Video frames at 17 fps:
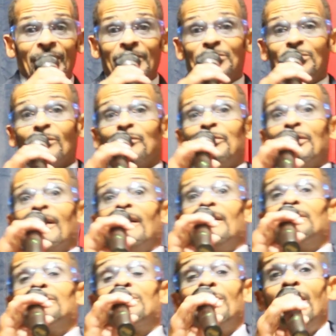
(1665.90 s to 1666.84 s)
that you've
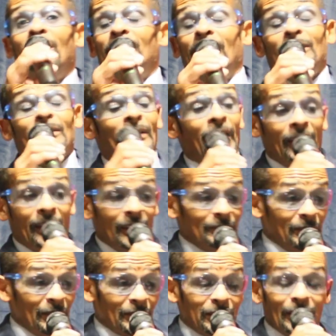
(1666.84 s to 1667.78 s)
done and, and,
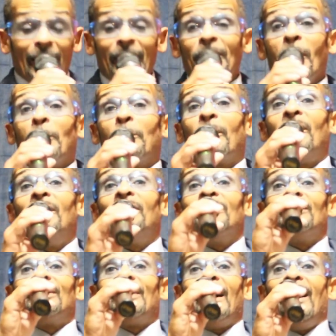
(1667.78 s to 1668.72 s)
and just lay your
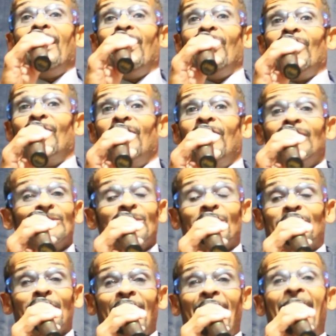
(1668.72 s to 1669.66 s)
burden down.
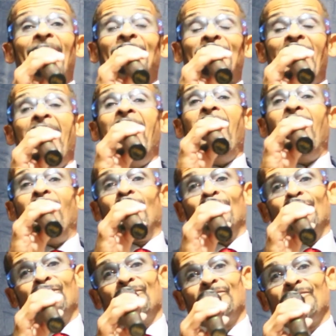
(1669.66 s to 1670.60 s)
Just lay it
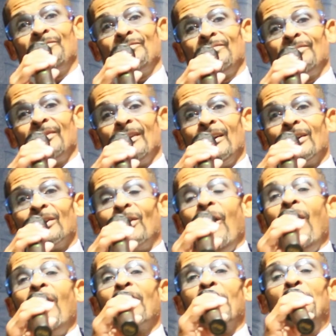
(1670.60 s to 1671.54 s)
down.
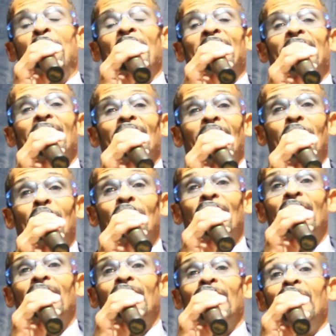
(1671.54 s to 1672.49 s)
God will pick it
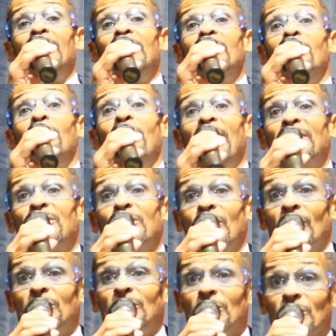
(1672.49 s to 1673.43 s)
up and he'll make
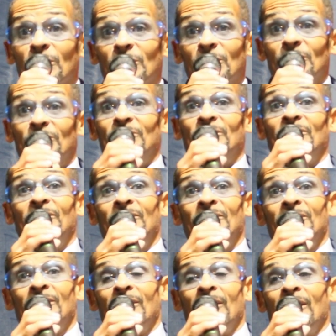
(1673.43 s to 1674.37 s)
you anew.
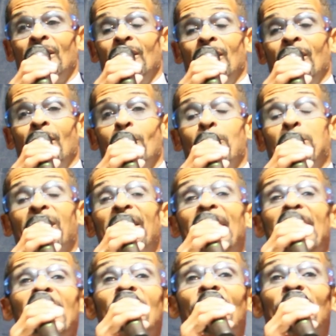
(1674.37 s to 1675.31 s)

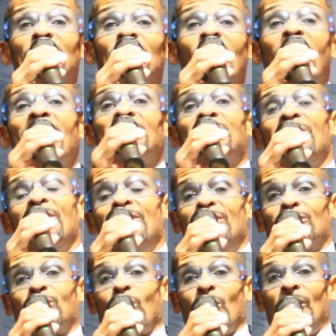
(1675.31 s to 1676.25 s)
Believe and trust in
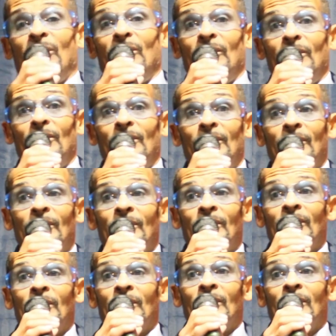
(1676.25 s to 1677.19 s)
his word.
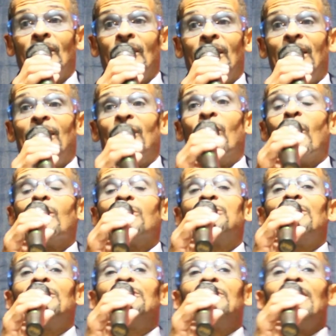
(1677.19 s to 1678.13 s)
And
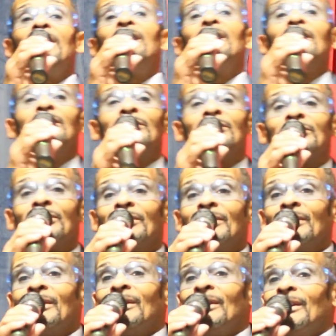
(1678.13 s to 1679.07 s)
those
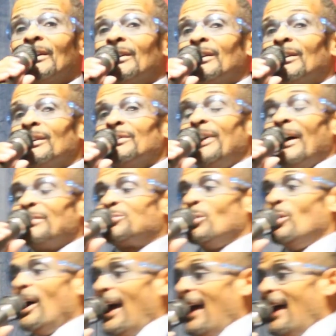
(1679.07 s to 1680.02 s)
diseases that
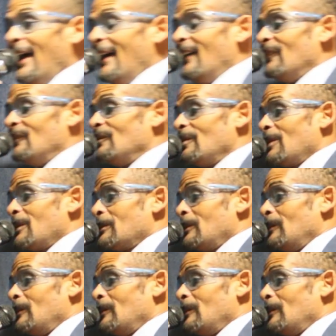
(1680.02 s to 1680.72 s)
you have,